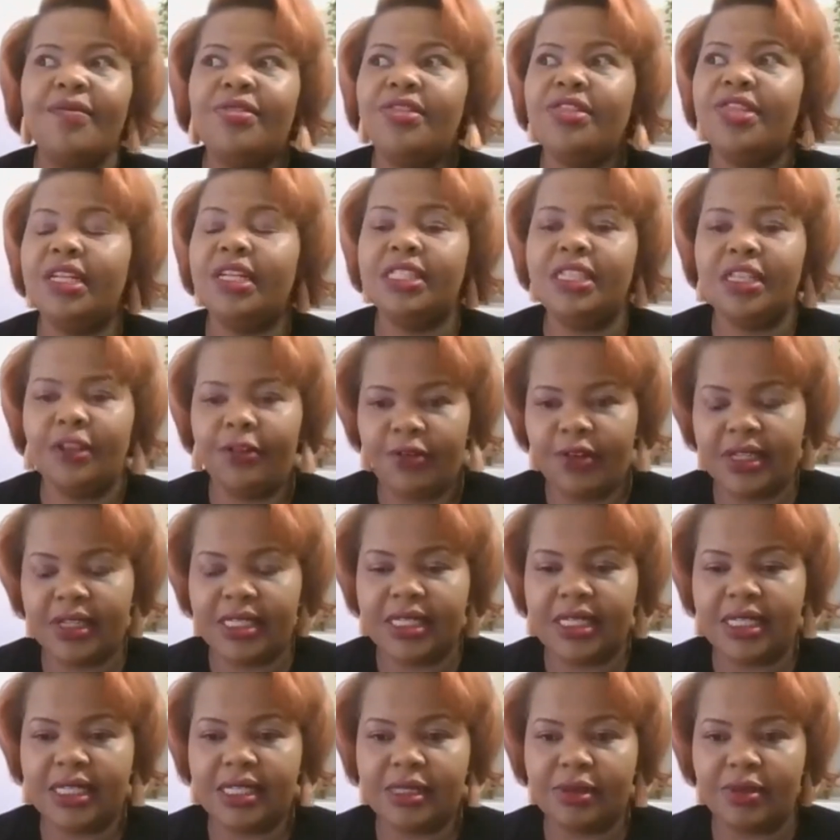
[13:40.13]
the
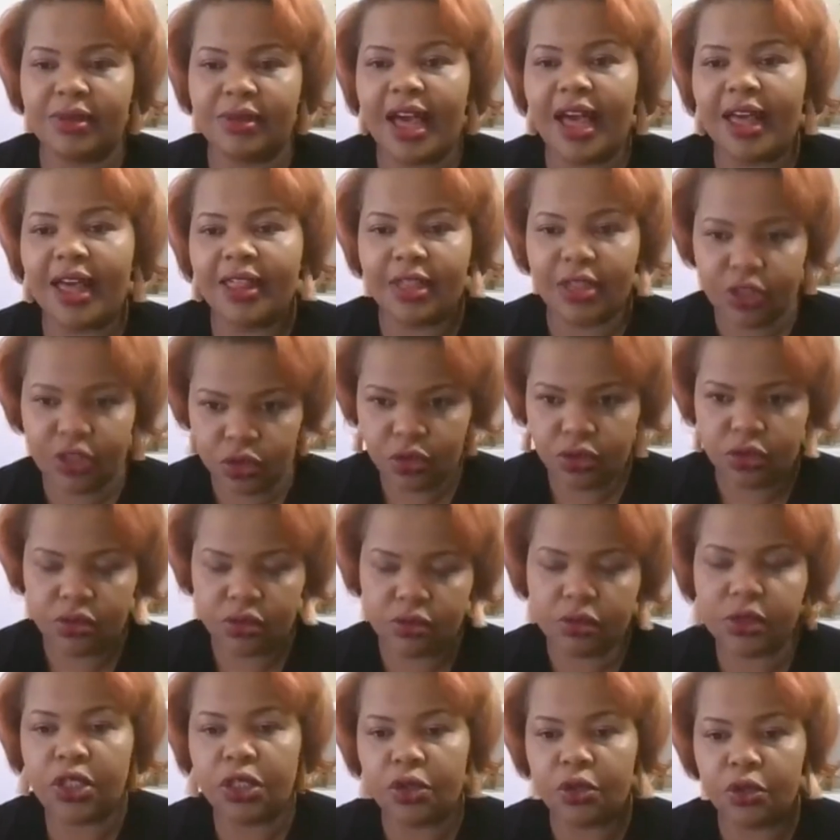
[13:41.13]
differences with other
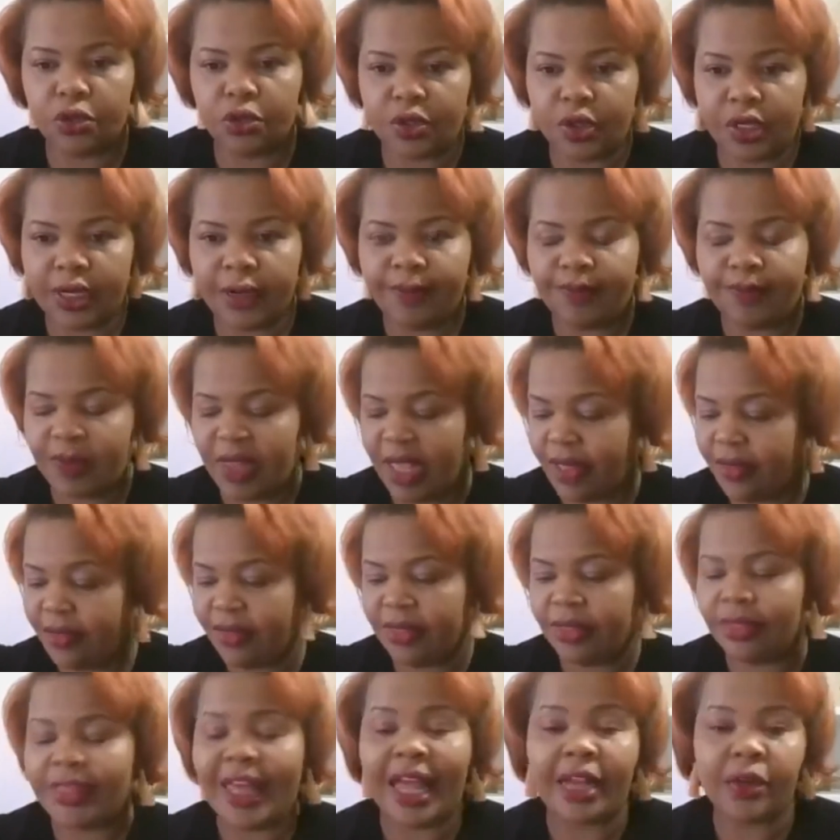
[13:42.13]
children,
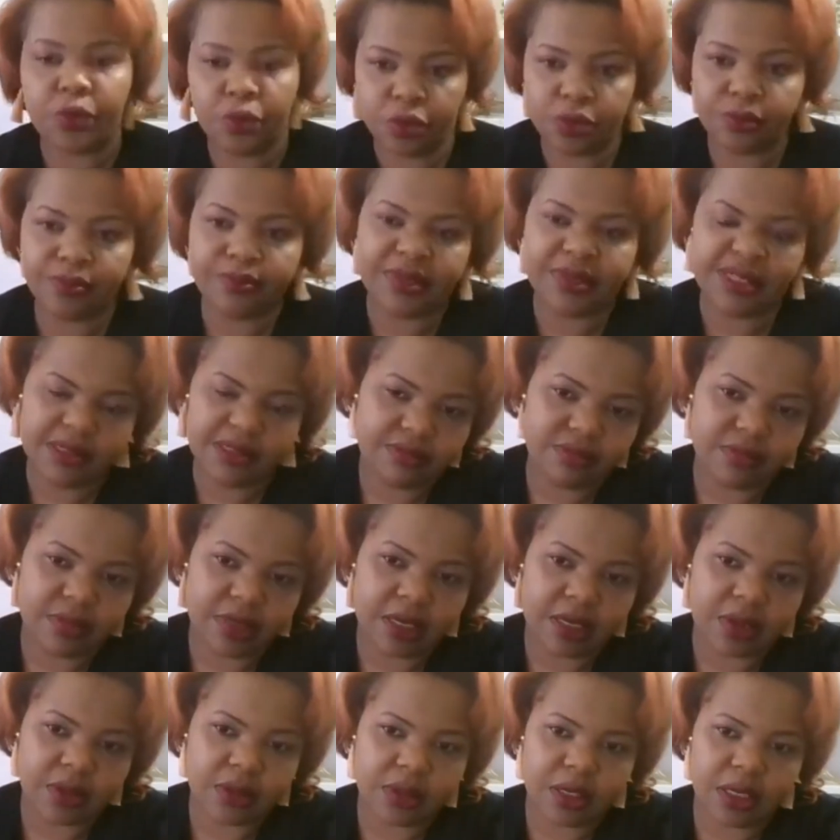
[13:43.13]
and that could be
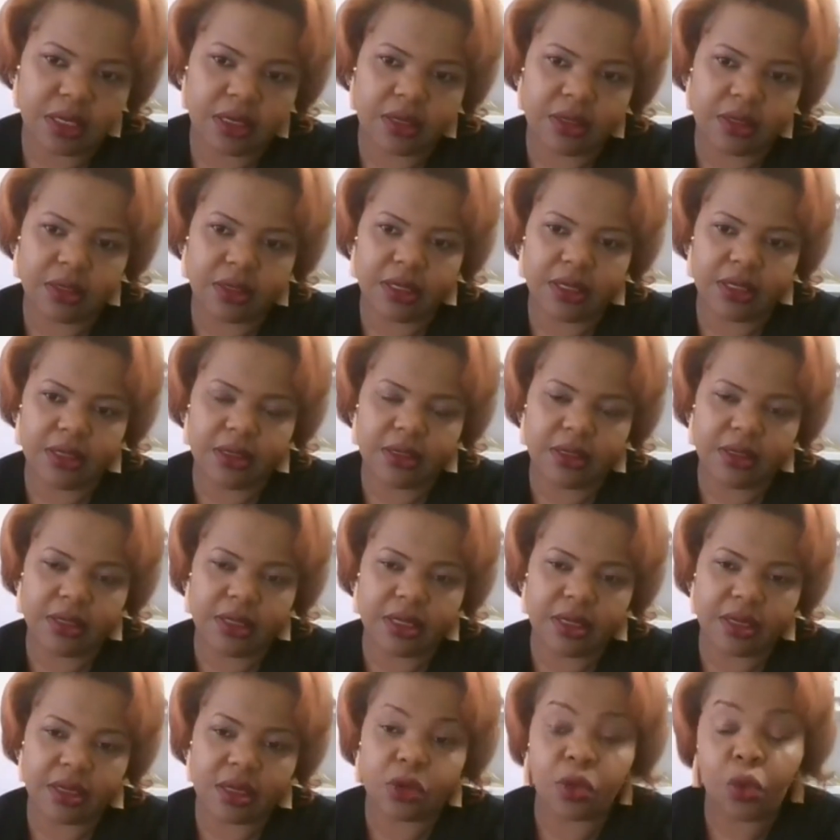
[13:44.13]

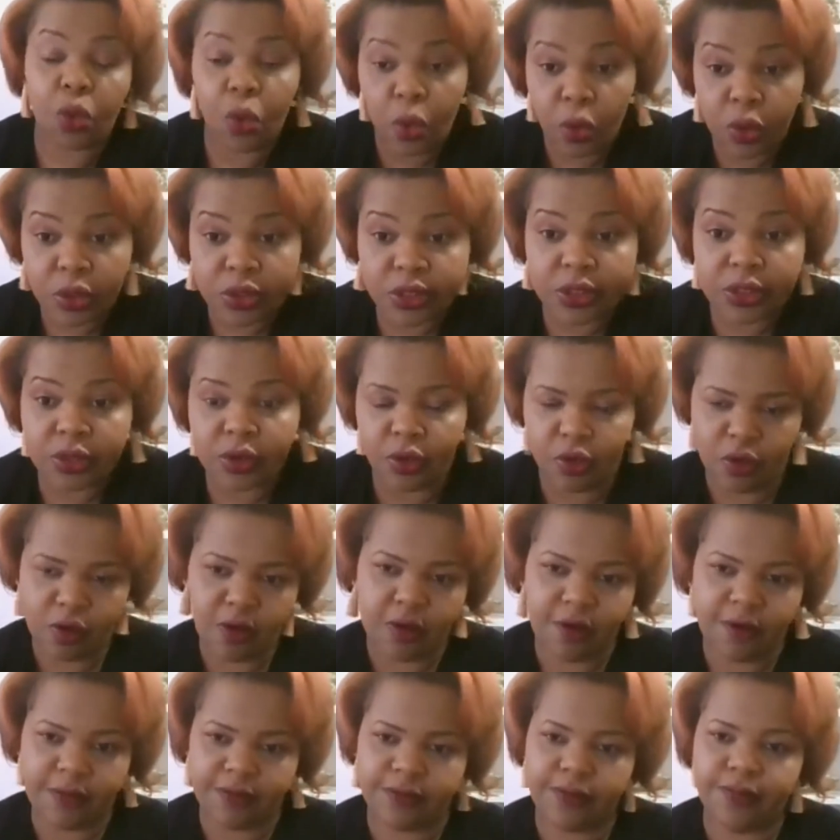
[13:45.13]
a cause
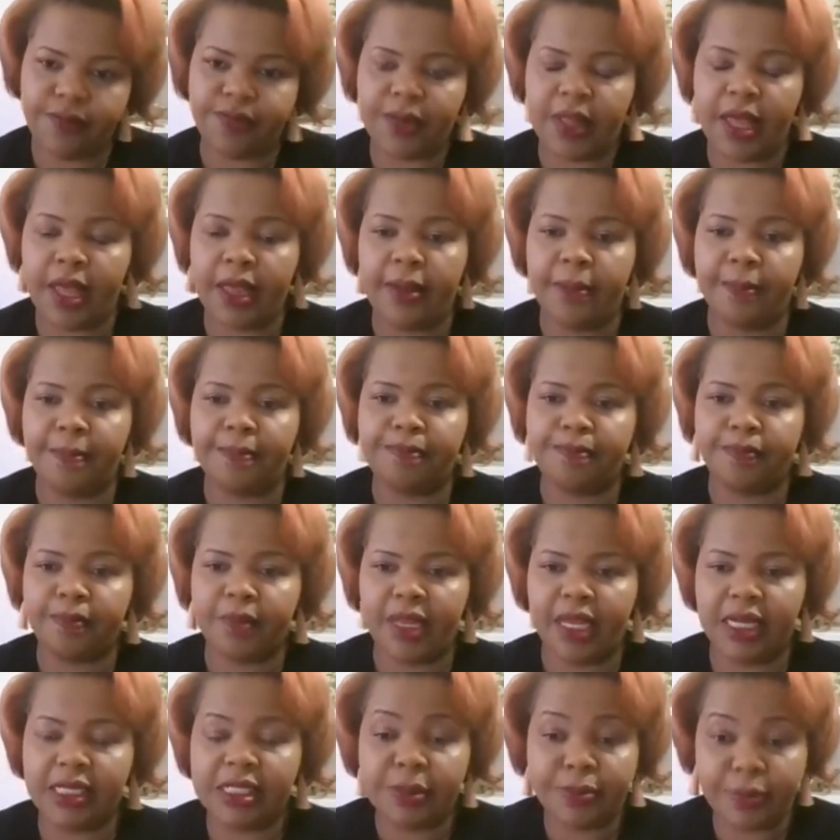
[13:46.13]
of
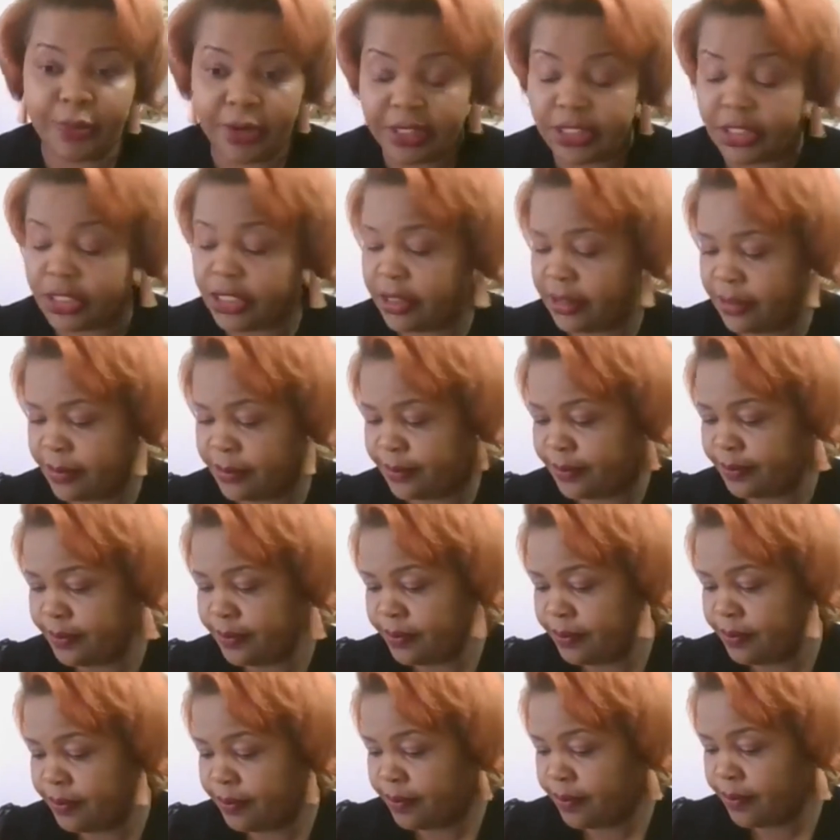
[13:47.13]
a depression.
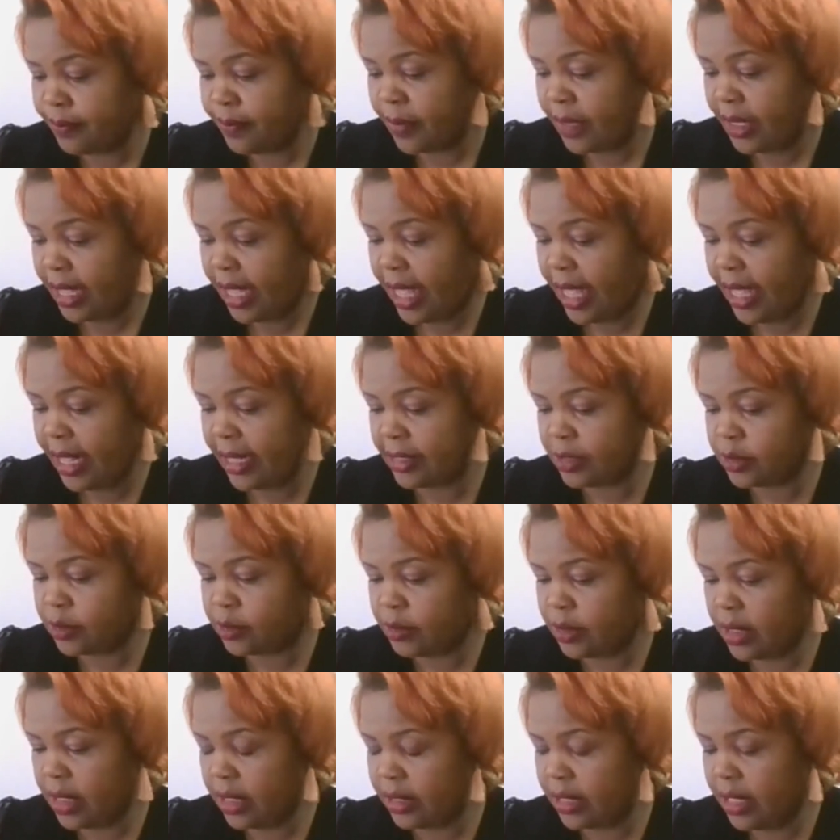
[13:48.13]
And
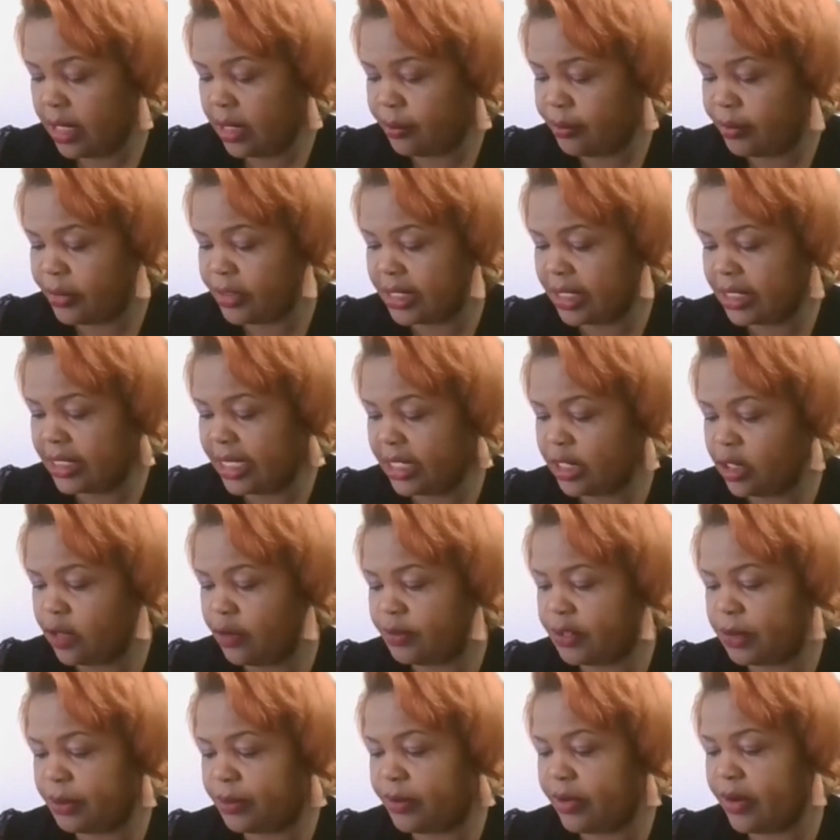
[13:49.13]
then presentation of
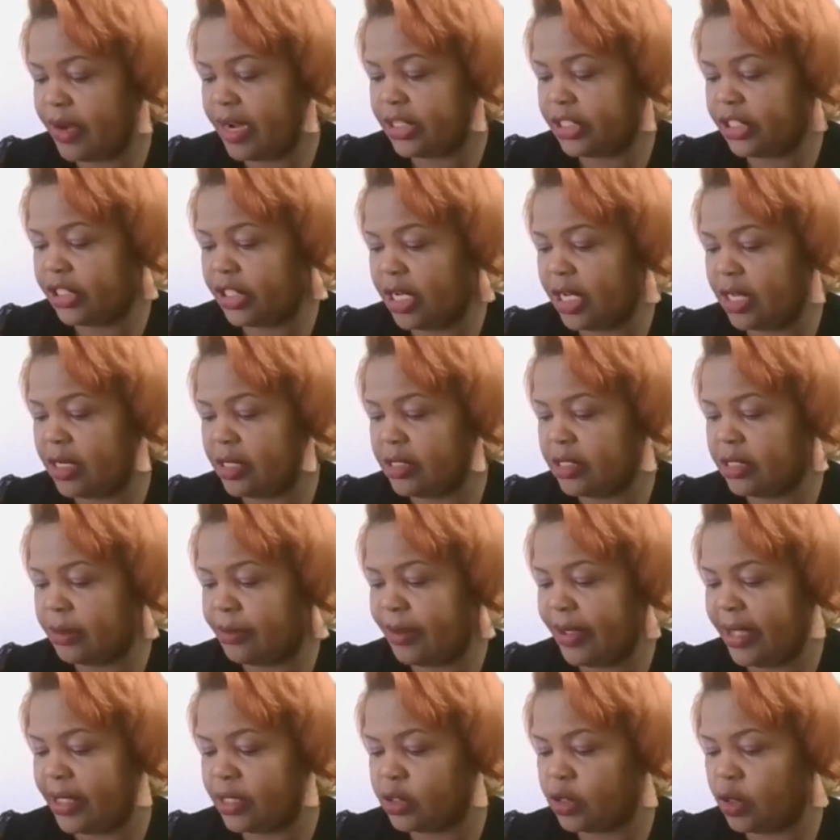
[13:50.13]
depression
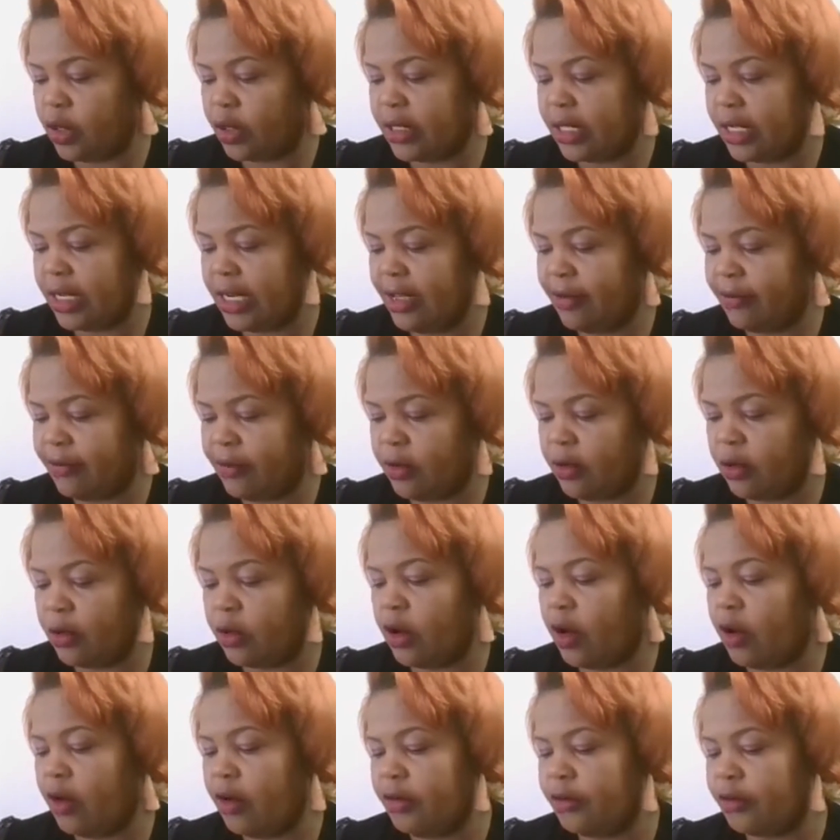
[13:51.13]
depends on the level
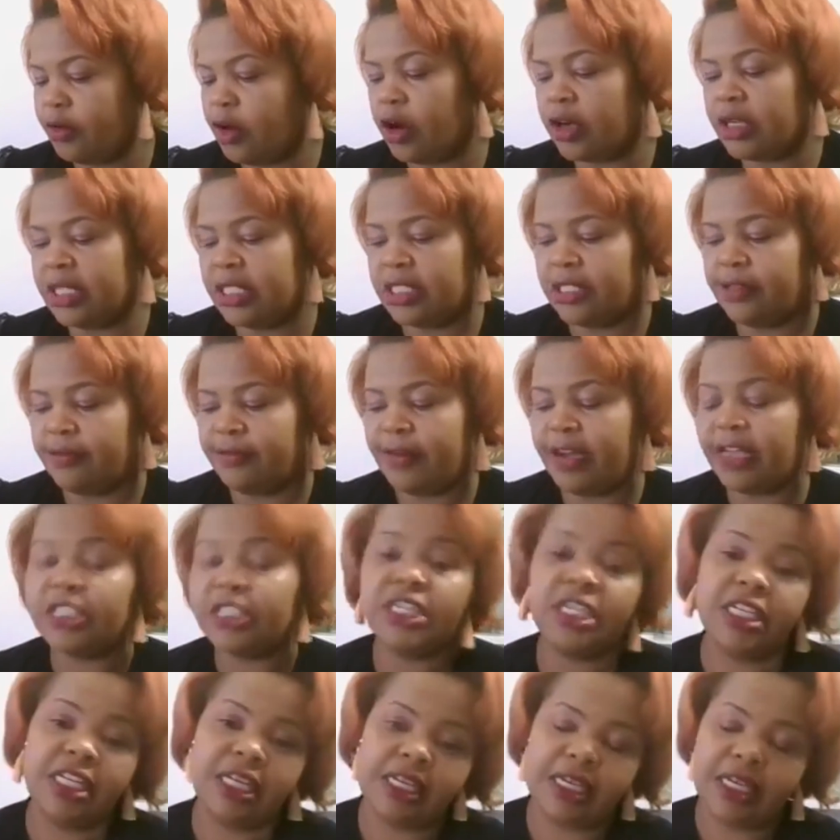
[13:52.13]
of cognitive
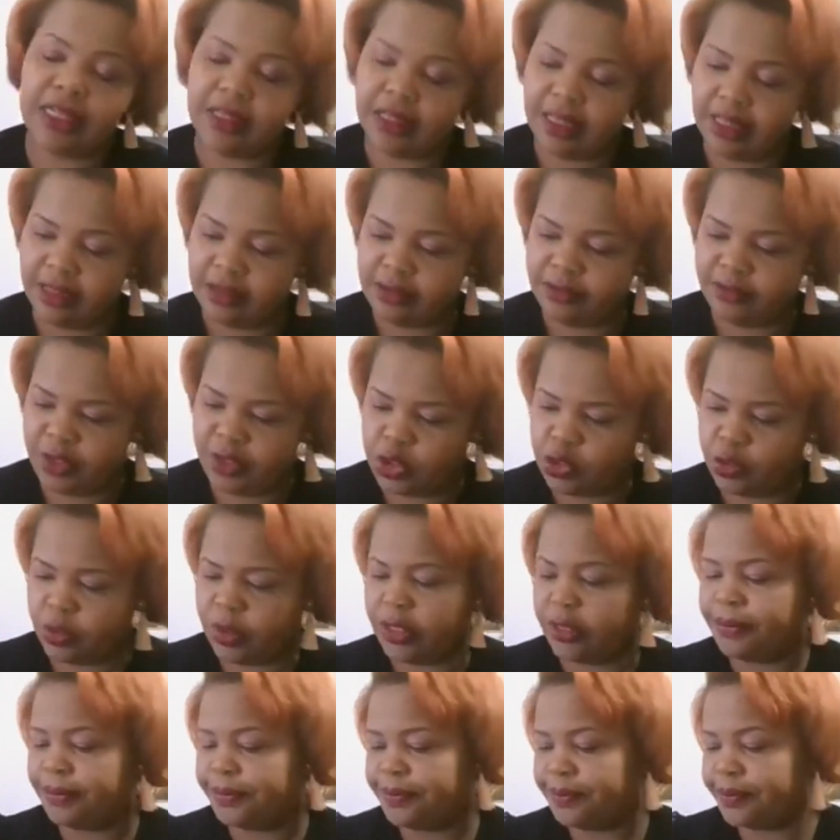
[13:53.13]
functioning in the
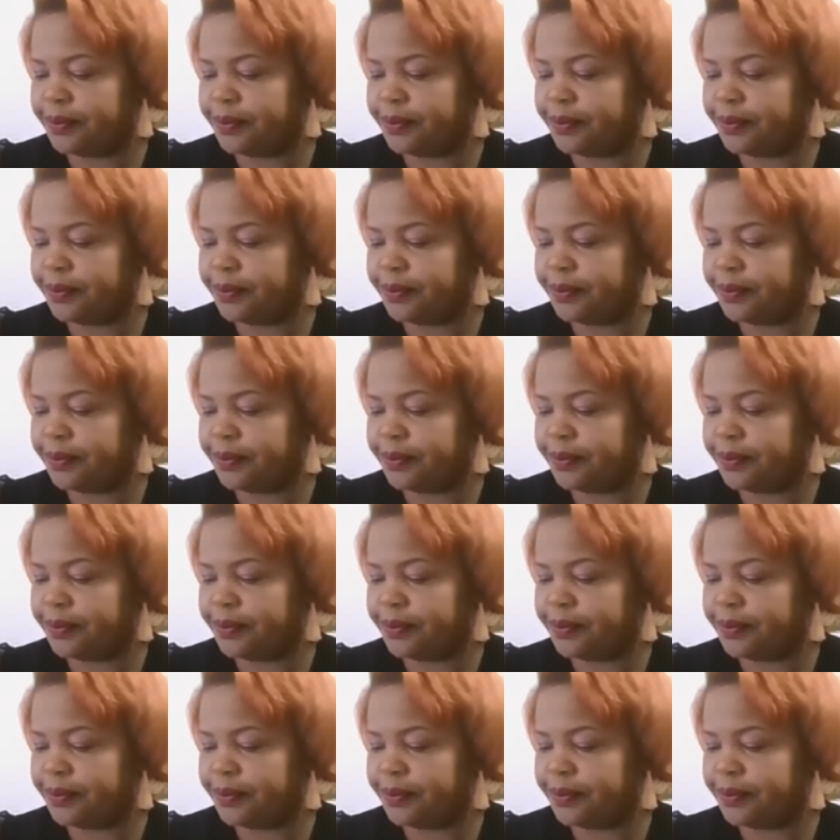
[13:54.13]
individual.